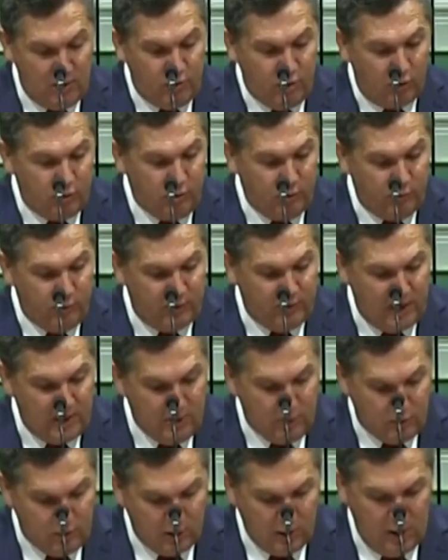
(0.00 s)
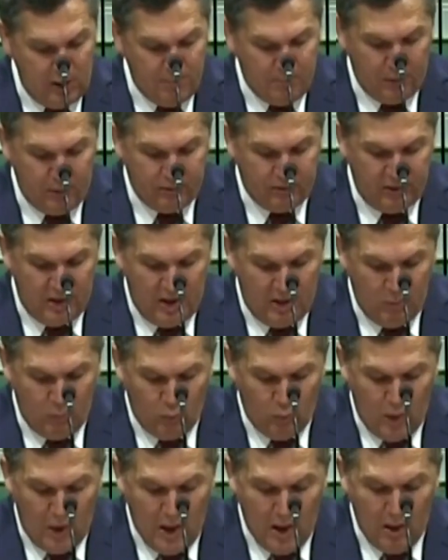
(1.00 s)
Joseph was a goodly person
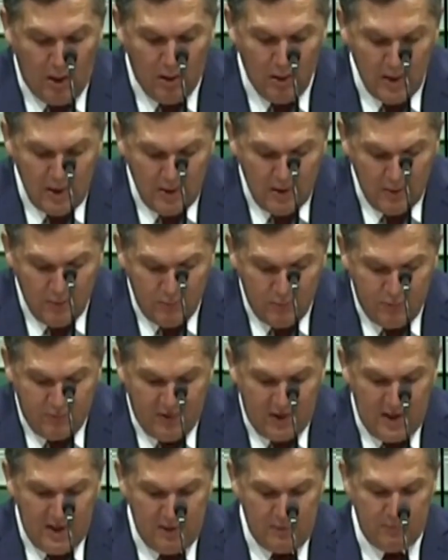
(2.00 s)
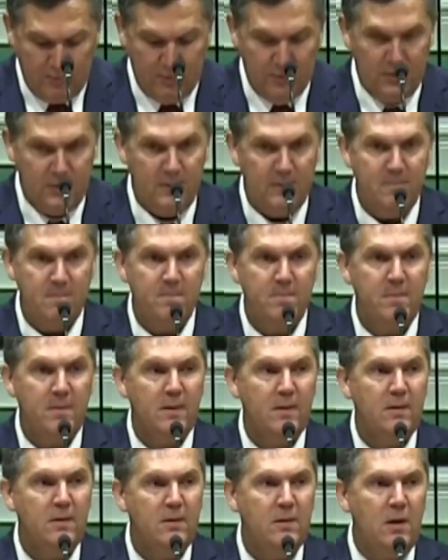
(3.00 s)
and well favored.
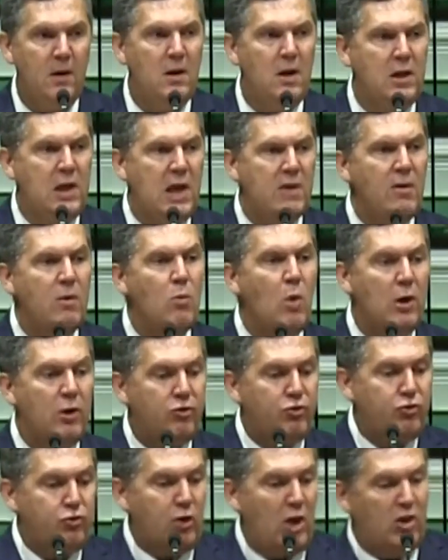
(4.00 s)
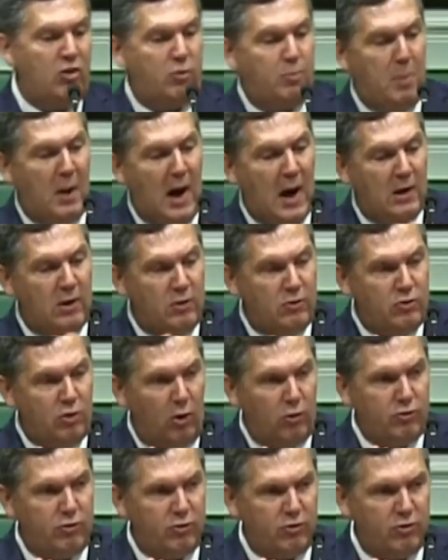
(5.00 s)
Now, given what has transpired in
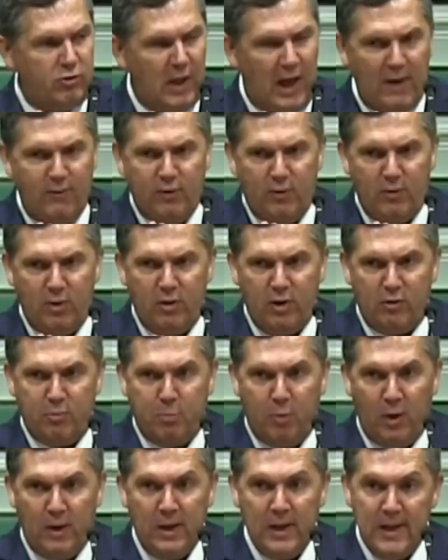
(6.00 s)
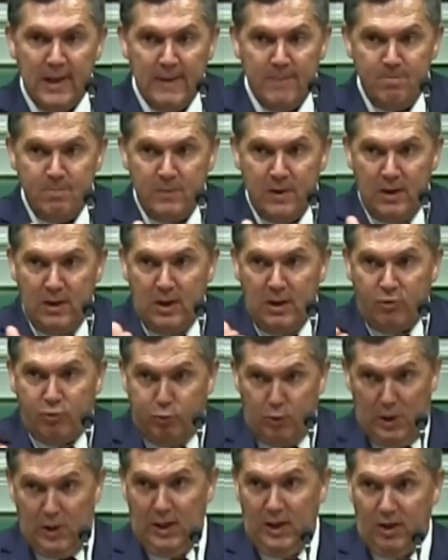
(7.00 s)
Joseph's life up to this point, it's
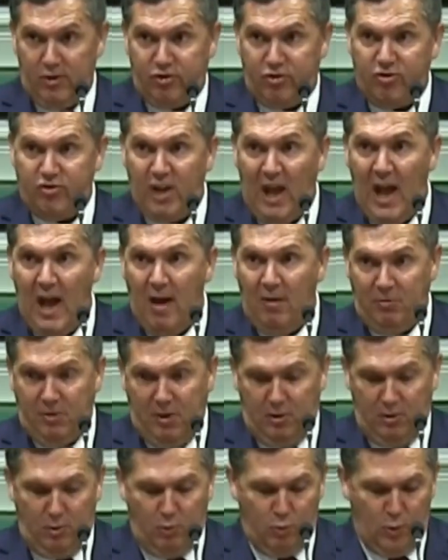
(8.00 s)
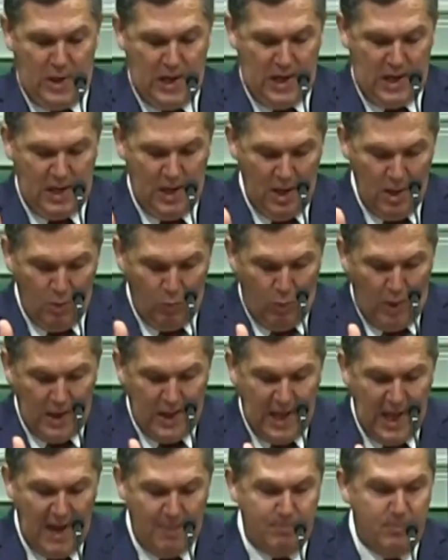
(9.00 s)
really astounding to read what
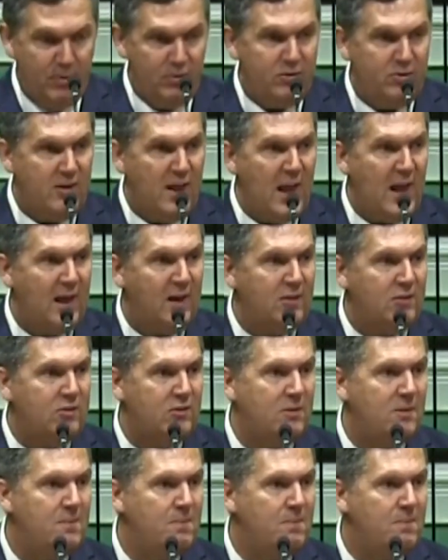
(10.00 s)
happens next.